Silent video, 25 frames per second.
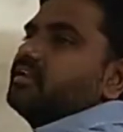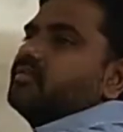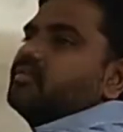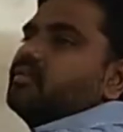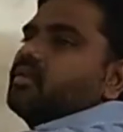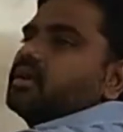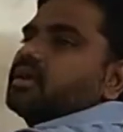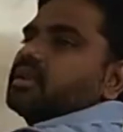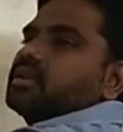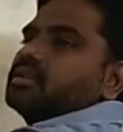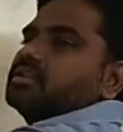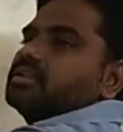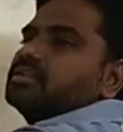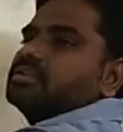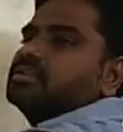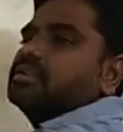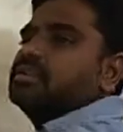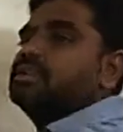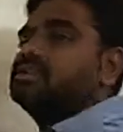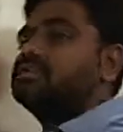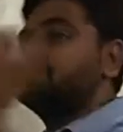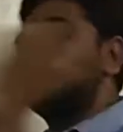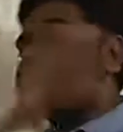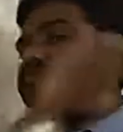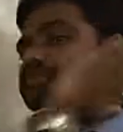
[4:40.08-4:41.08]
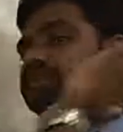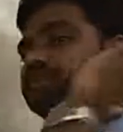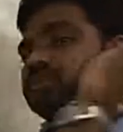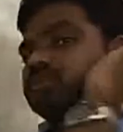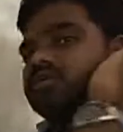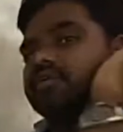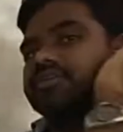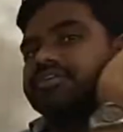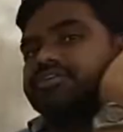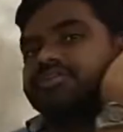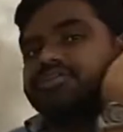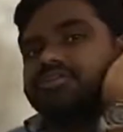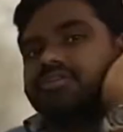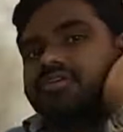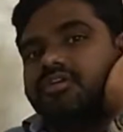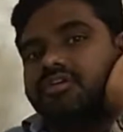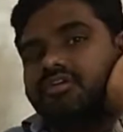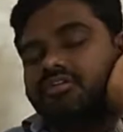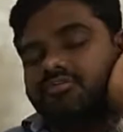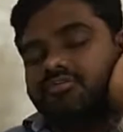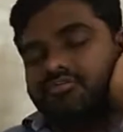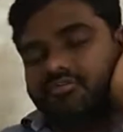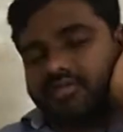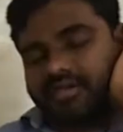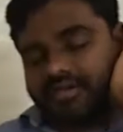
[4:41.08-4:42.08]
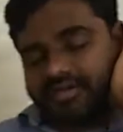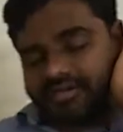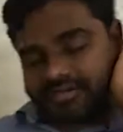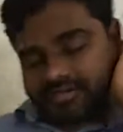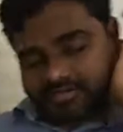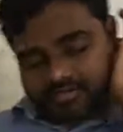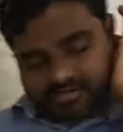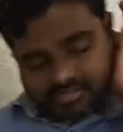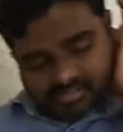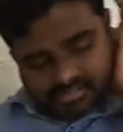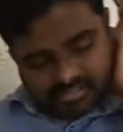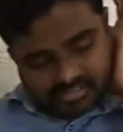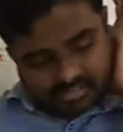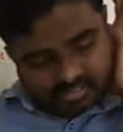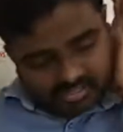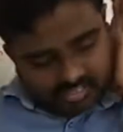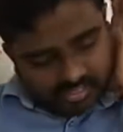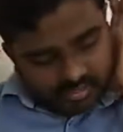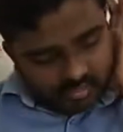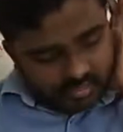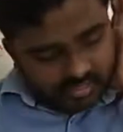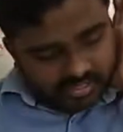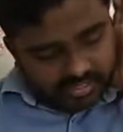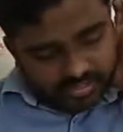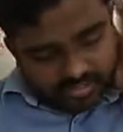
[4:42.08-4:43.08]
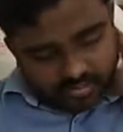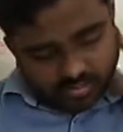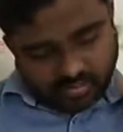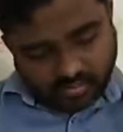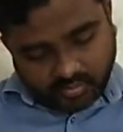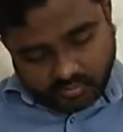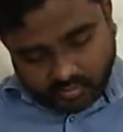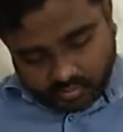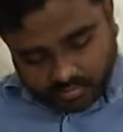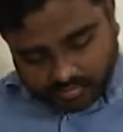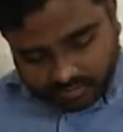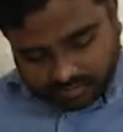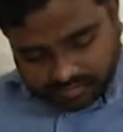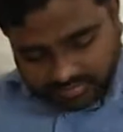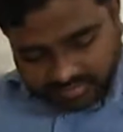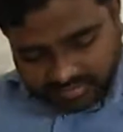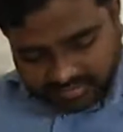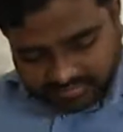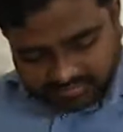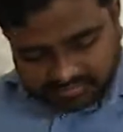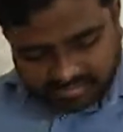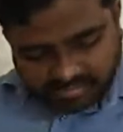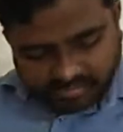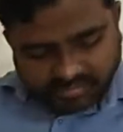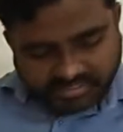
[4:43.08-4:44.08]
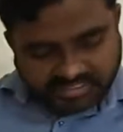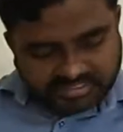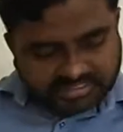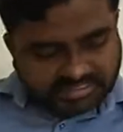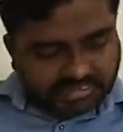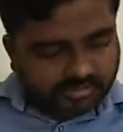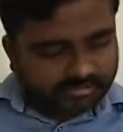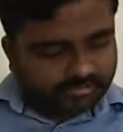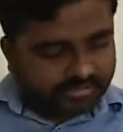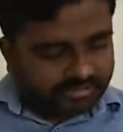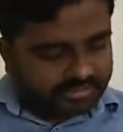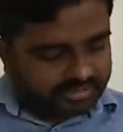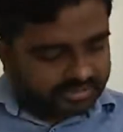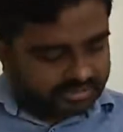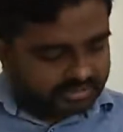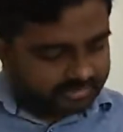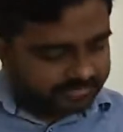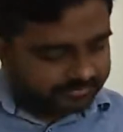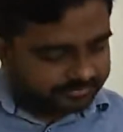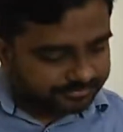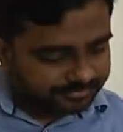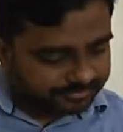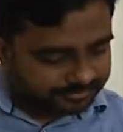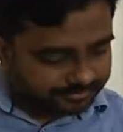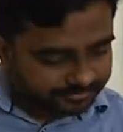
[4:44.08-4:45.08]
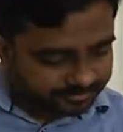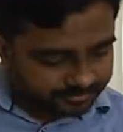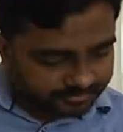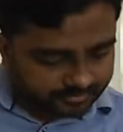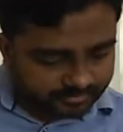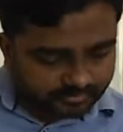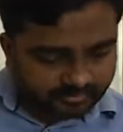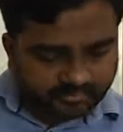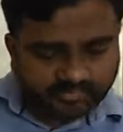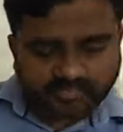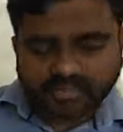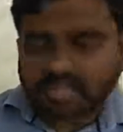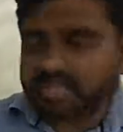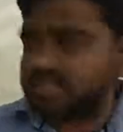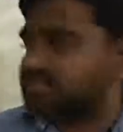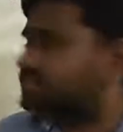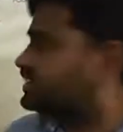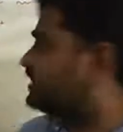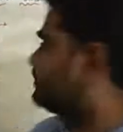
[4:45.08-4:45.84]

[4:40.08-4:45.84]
what are the things we are going to find out. Now can you give some examples? Say